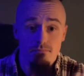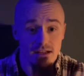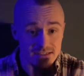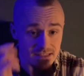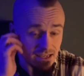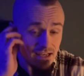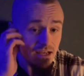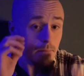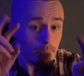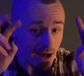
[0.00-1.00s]
That's the
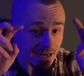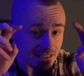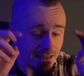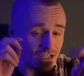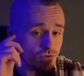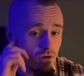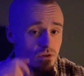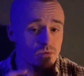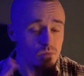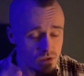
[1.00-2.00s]
bad
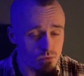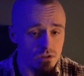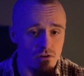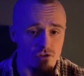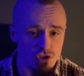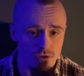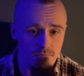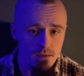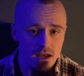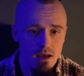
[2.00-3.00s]
cholesterol, of which we'll cover
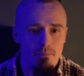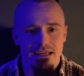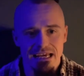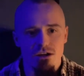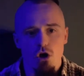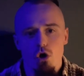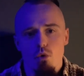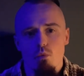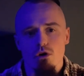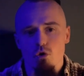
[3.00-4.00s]
soon. But again,
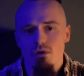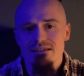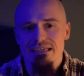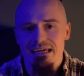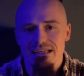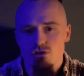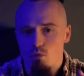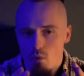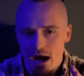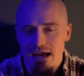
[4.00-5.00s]
we're going to get into
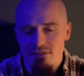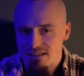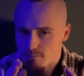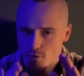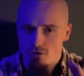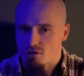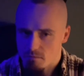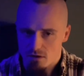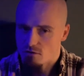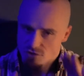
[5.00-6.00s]
why that's a poor
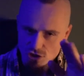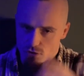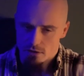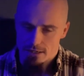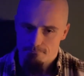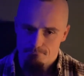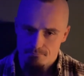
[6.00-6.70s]
terminology shortly.